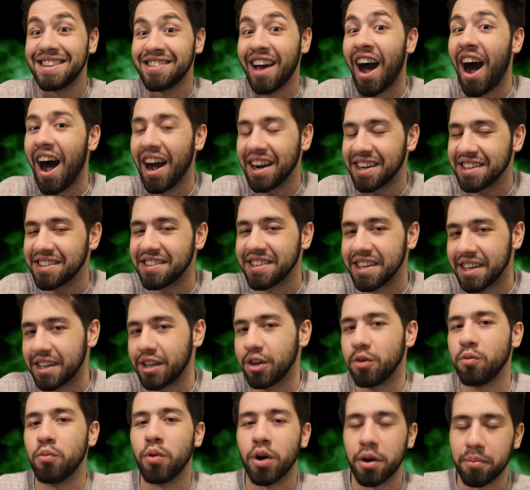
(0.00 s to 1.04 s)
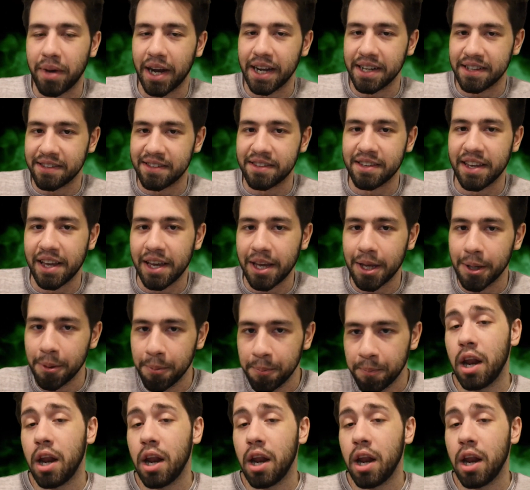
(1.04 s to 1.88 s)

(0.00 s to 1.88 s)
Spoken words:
toxic, one might say.